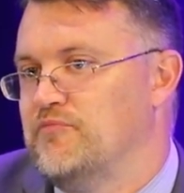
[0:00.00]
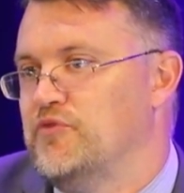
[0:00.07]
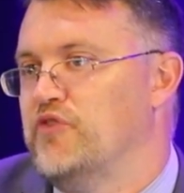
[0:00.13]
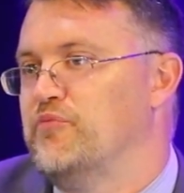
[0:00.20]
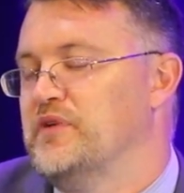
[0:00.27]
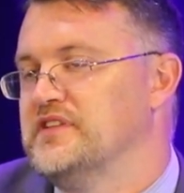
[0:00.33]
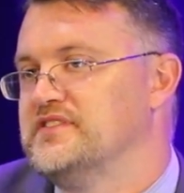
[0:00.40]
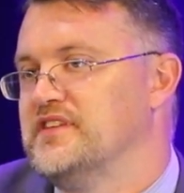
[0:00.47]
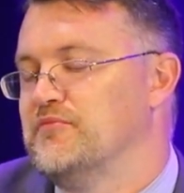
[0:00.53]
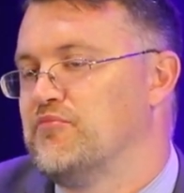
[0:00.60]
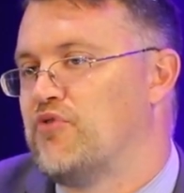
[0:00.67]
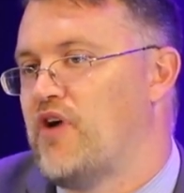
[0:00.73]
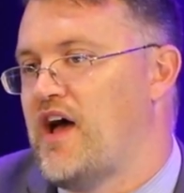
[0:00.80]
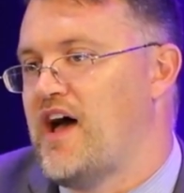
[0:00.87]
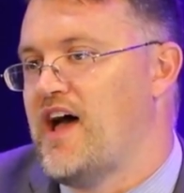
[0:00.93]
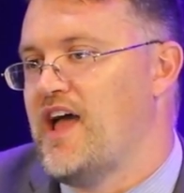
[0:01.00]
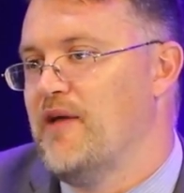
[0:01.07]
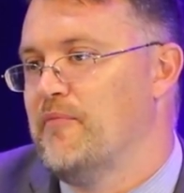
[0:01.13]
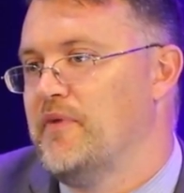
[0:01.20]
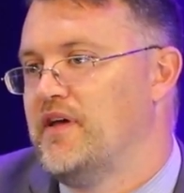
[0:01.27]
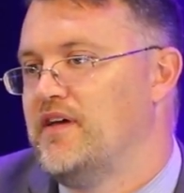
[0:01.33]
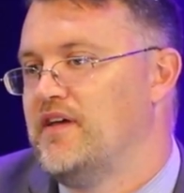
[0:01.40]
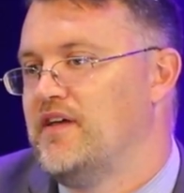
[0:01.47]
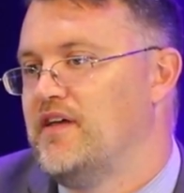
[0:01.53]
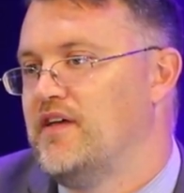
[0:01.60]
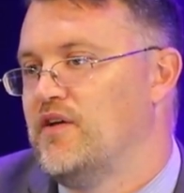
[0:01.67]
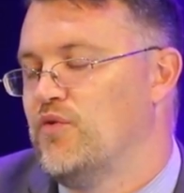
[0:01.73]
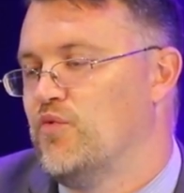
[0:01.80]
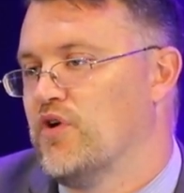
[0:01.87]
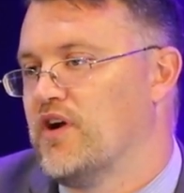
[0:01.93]
movements in prime
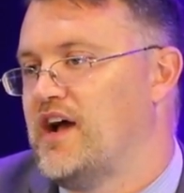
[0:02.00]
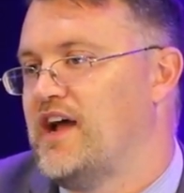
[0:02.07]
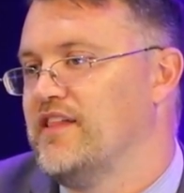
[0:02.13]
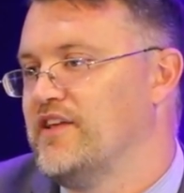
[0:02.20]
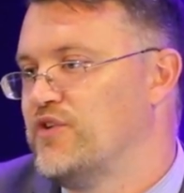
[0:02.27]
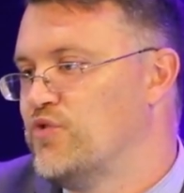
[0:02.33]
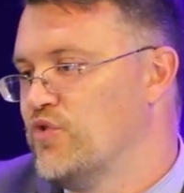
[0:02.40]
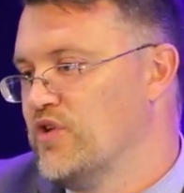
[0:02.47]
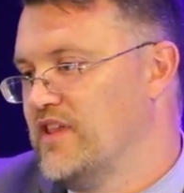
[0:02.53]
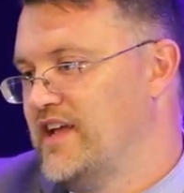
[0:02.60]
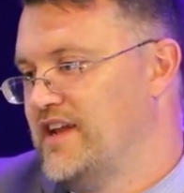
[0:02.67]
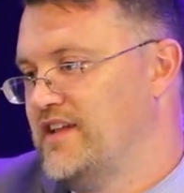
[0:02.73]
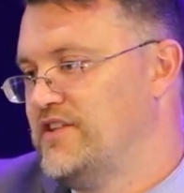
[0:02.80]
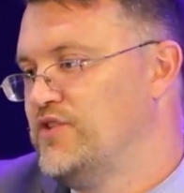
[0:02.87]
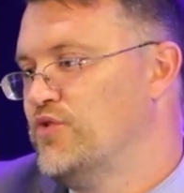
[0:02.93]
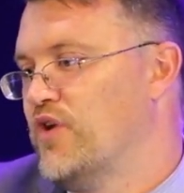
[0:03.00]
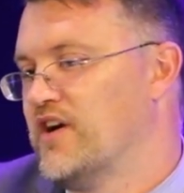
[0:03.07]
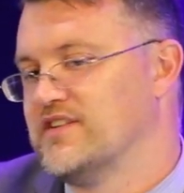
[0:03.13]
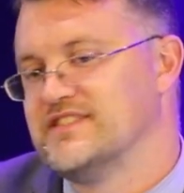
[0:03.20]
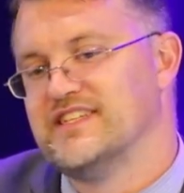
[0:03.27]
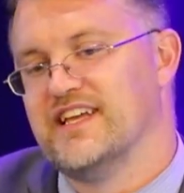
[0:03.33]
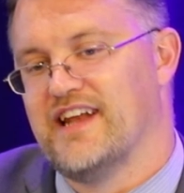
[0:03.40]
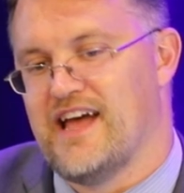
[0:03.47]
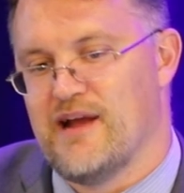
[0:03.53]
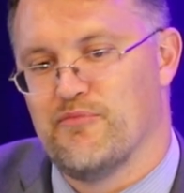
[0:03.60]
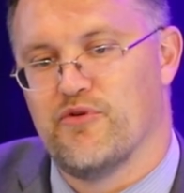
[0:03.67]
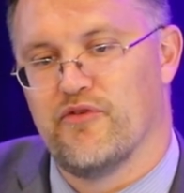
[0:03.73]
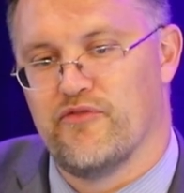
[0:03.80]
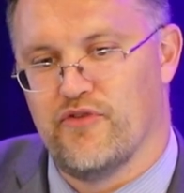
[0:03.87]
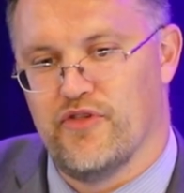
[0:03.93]
were highly correlated to our C&I
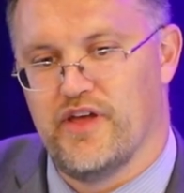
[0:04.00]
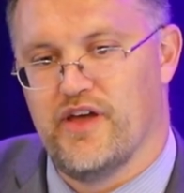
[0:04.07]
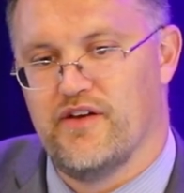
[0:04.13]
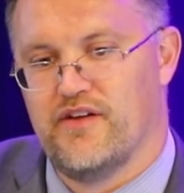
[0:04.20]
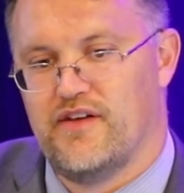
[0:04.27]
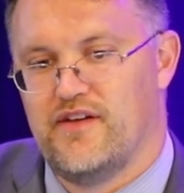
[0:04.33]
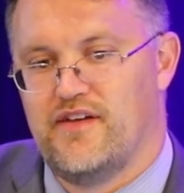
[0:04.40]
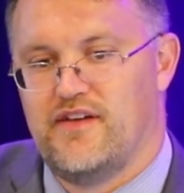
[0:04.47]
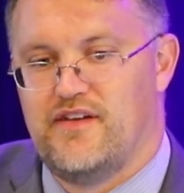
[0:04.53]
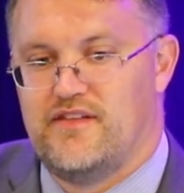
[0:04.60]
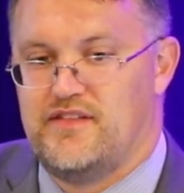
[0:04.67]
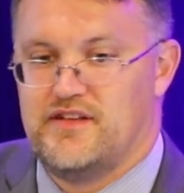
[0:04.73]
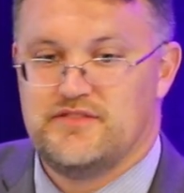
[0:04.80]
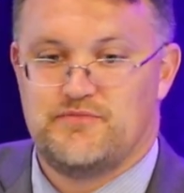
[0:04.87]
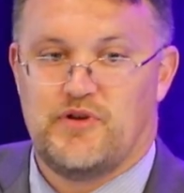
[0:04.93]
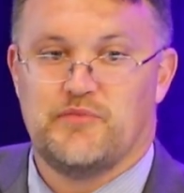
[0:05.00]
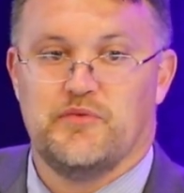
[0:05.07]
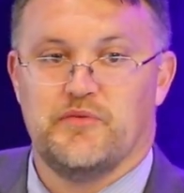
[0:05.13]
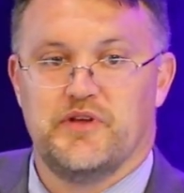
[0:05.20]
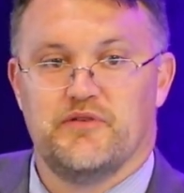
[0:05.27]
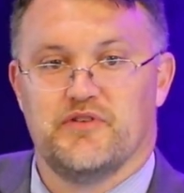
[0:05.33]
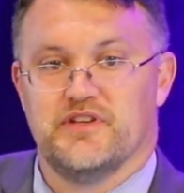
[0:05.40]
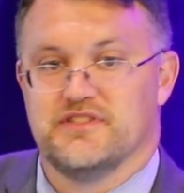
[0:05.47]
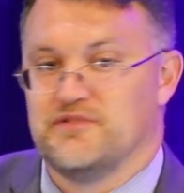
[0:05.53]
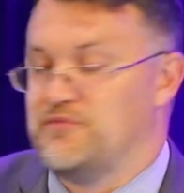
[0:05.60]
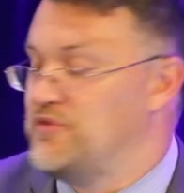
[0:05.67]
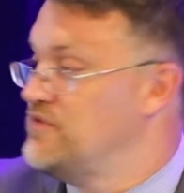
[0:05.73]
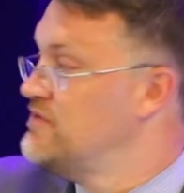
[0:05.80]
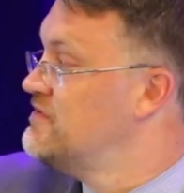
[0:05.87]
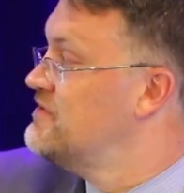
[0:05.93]
portfolio. That's probably
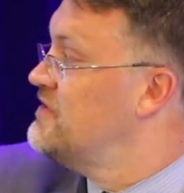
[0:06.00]
reasonable,